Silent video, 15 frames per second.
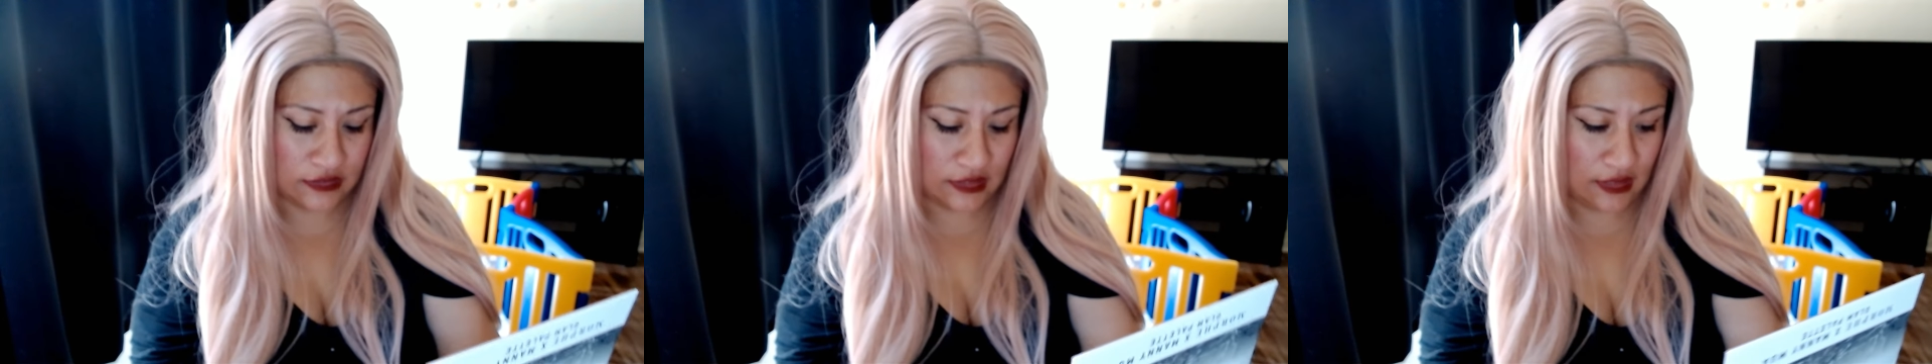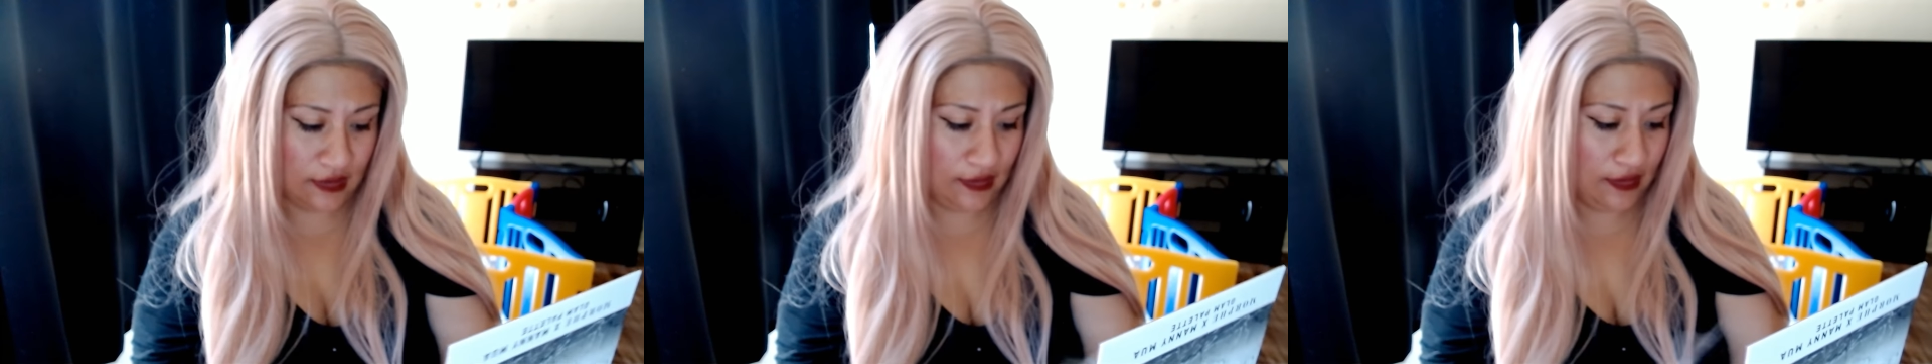
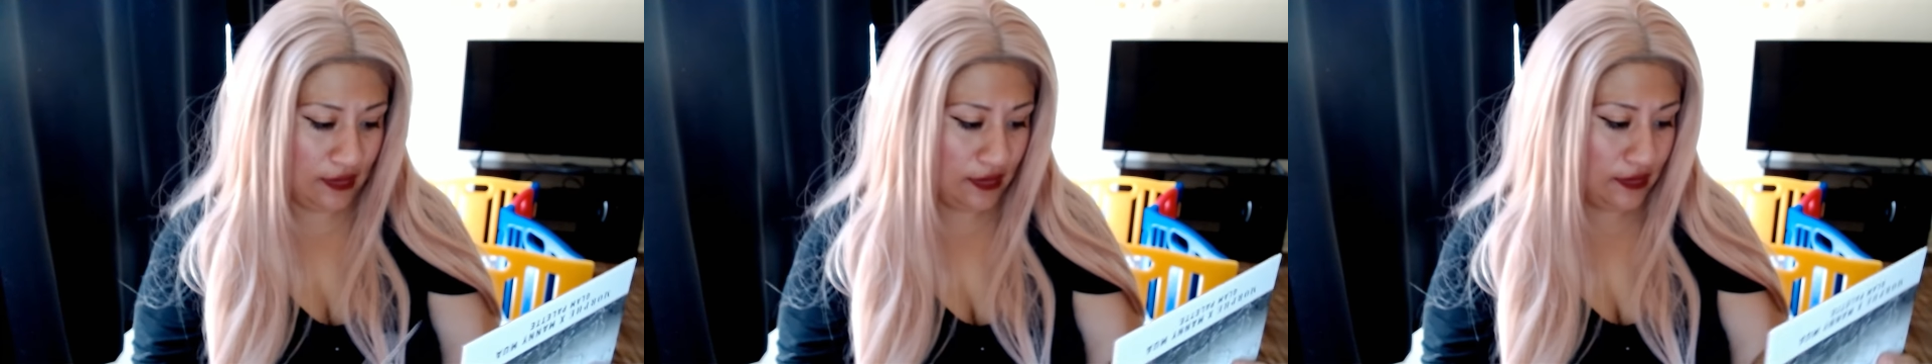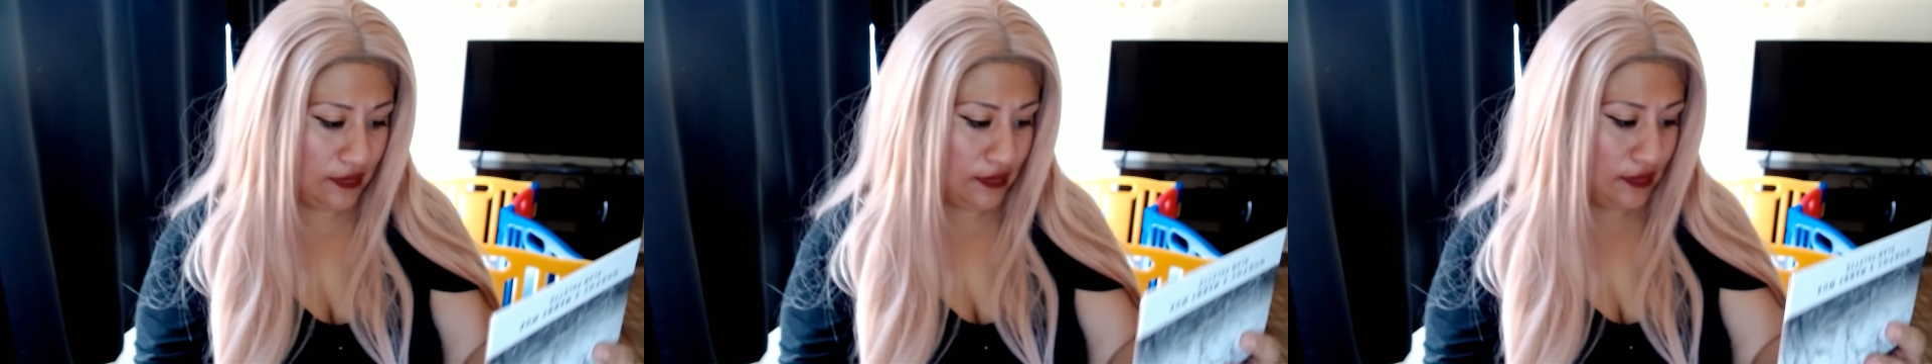
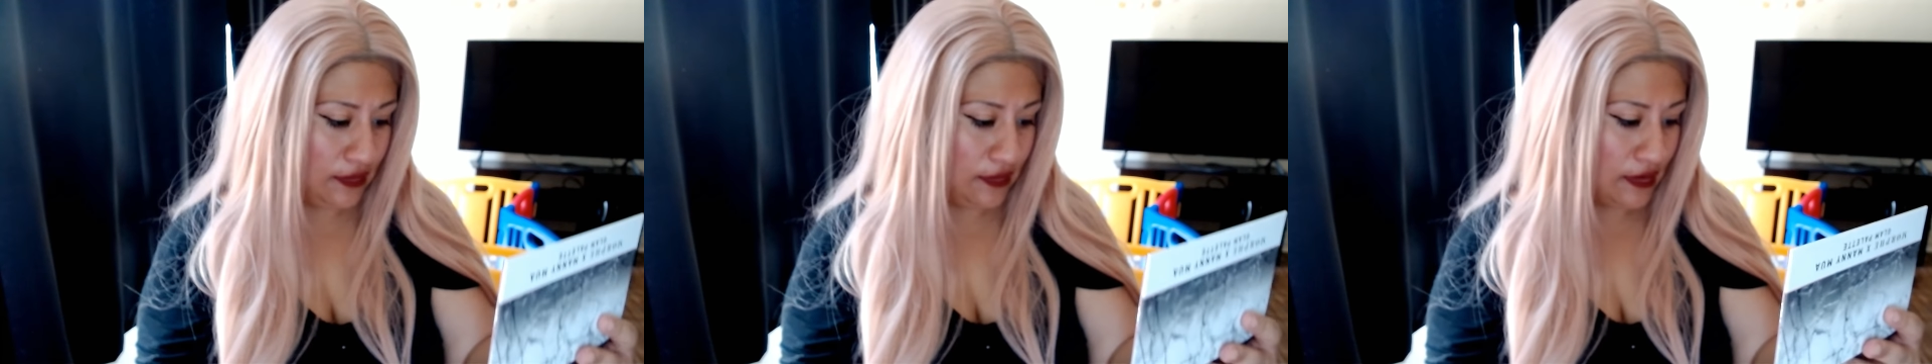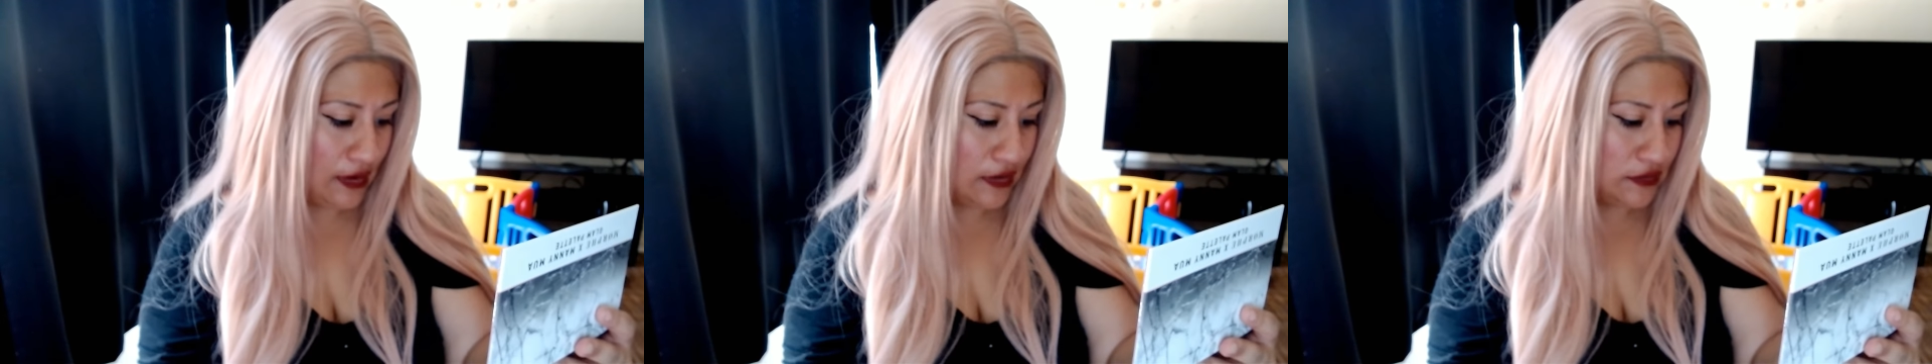highlighting,
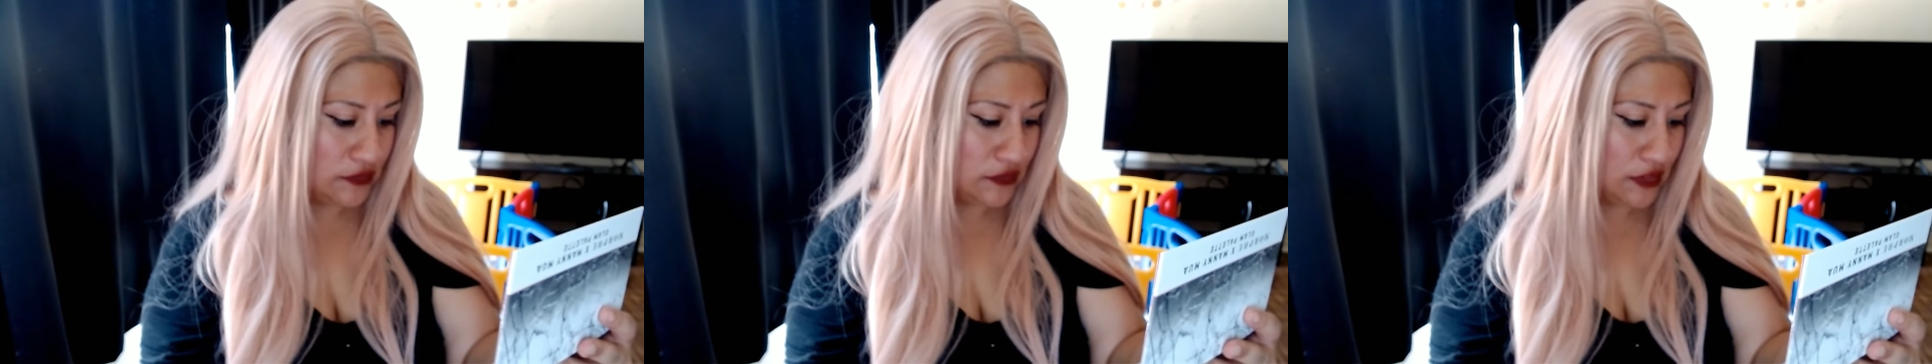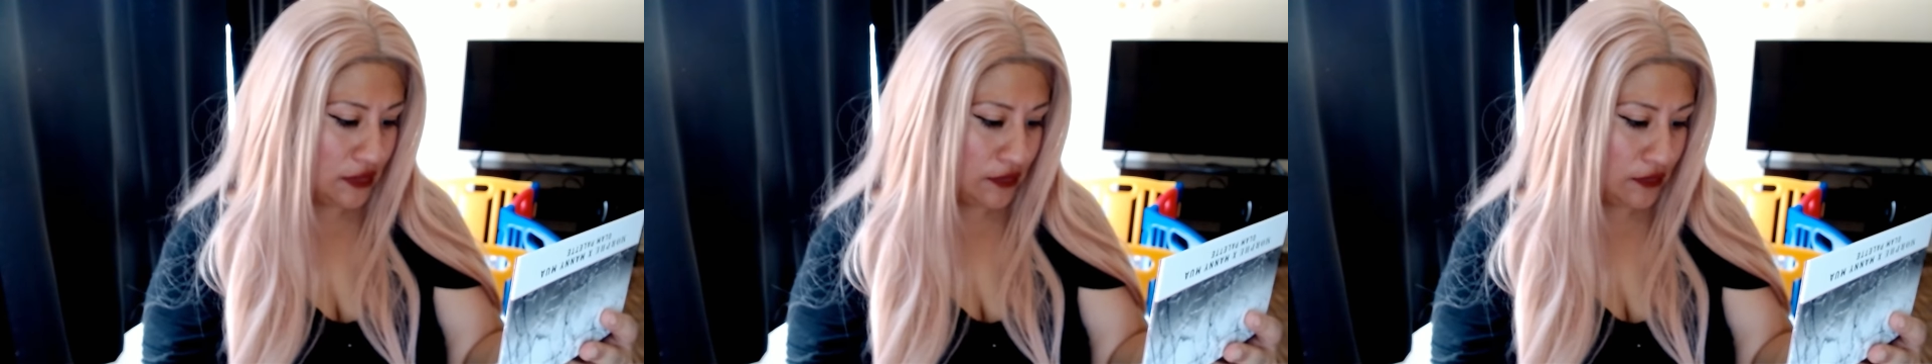
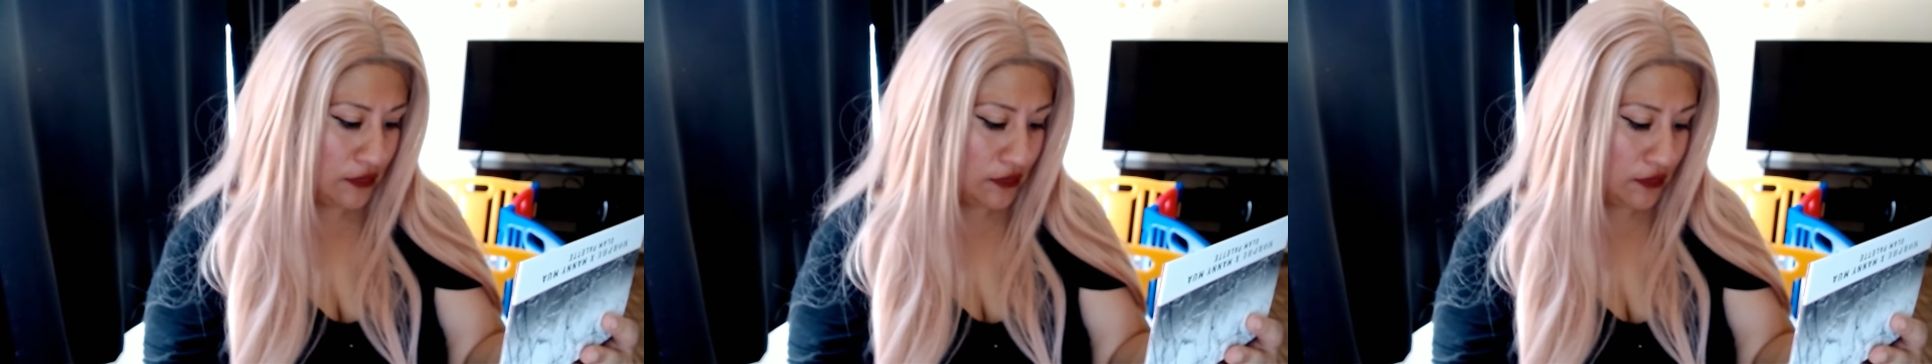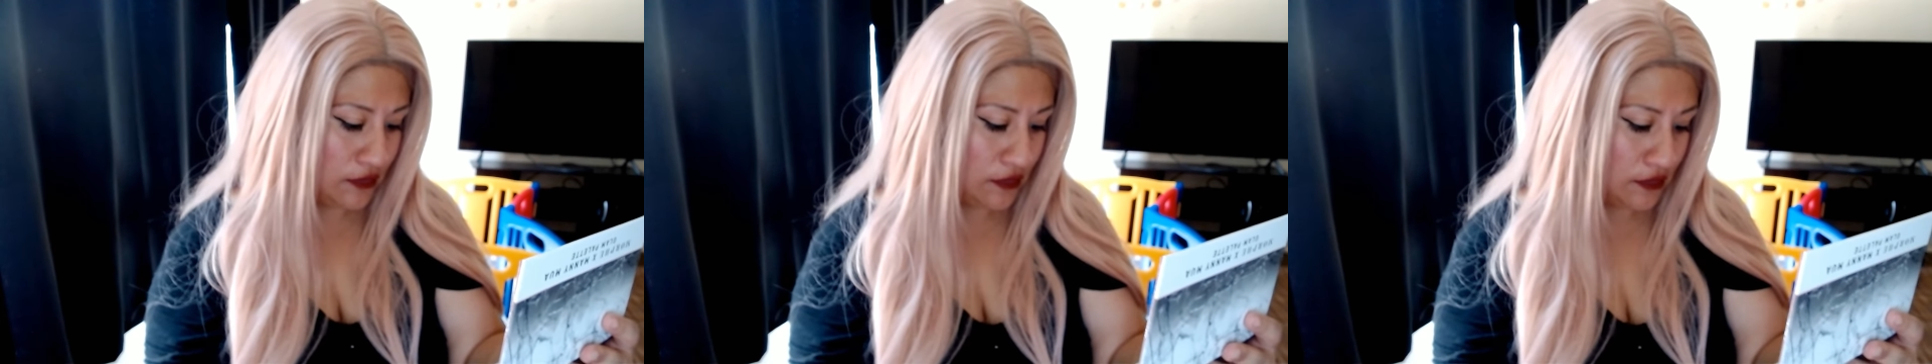
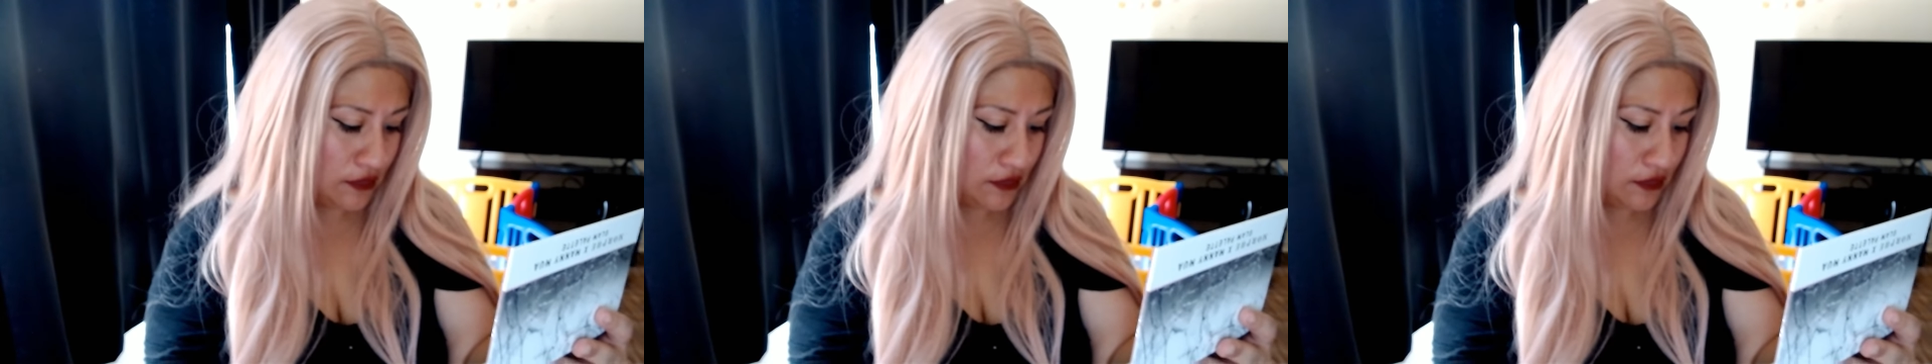eyeshadow.